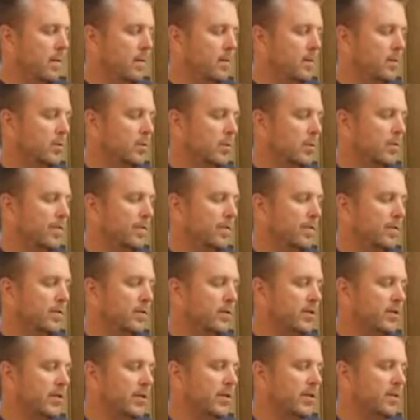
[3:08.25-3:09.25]
just going to write
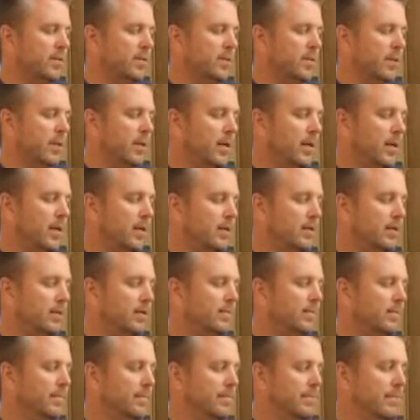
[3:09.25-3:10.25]
50 Shades to make it
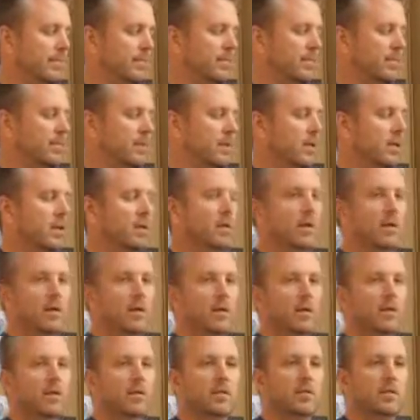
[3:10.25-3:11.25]
easy.
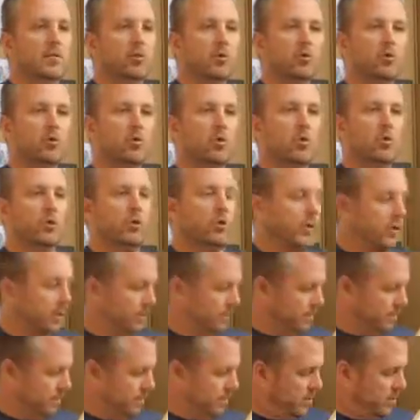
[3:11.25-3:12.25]
This is your score sheet.
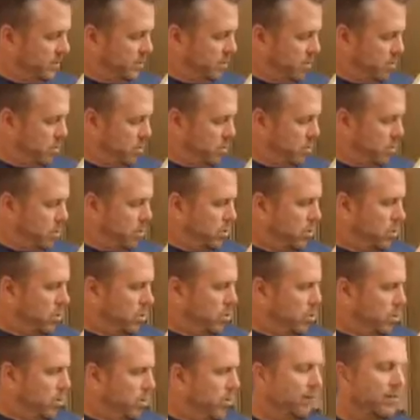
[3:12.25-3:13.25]
So
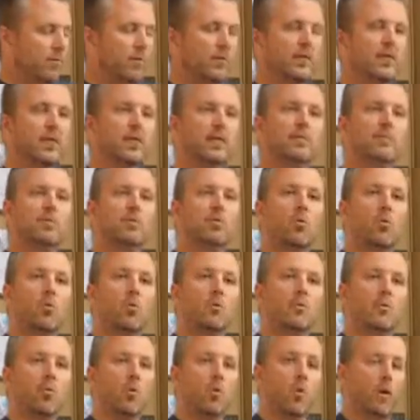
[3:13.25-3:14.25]
whenever a team
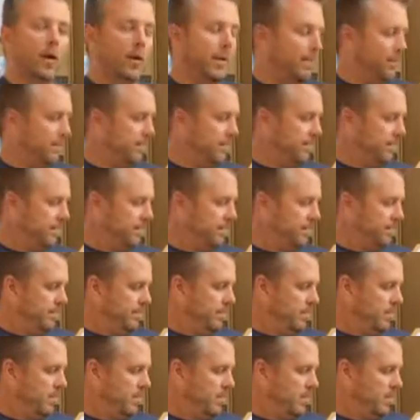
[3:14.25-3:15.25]
scores a point,
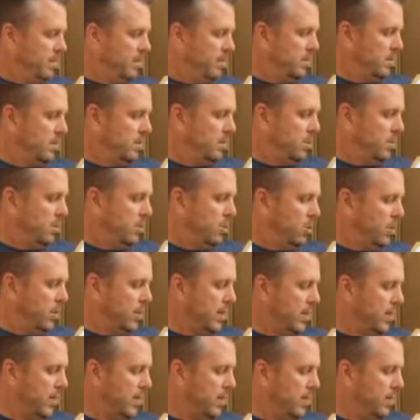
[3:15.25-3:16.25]

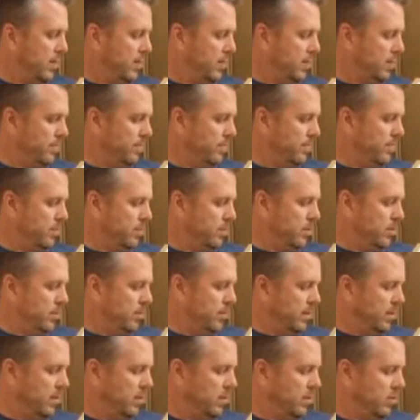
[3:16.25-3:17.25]
mark out a number.
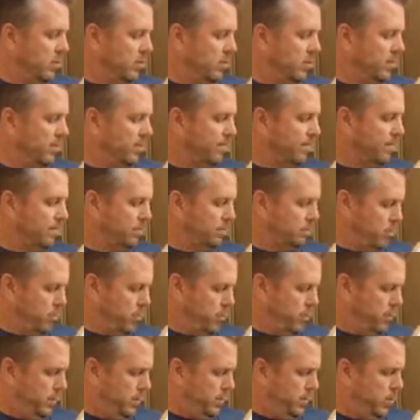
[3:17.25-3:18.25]
So they scored the first
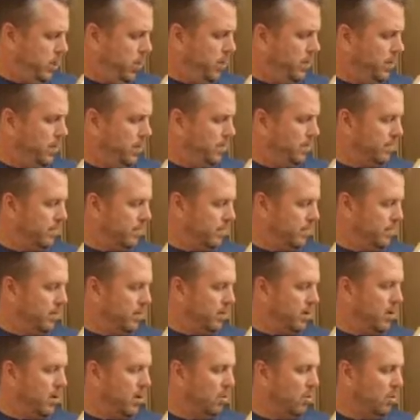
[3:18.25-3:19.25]
point, Dharma,
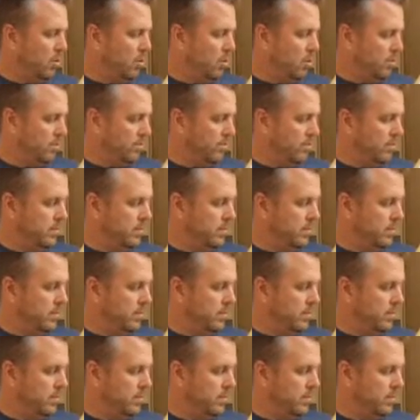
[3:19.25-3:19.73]
mark out 1.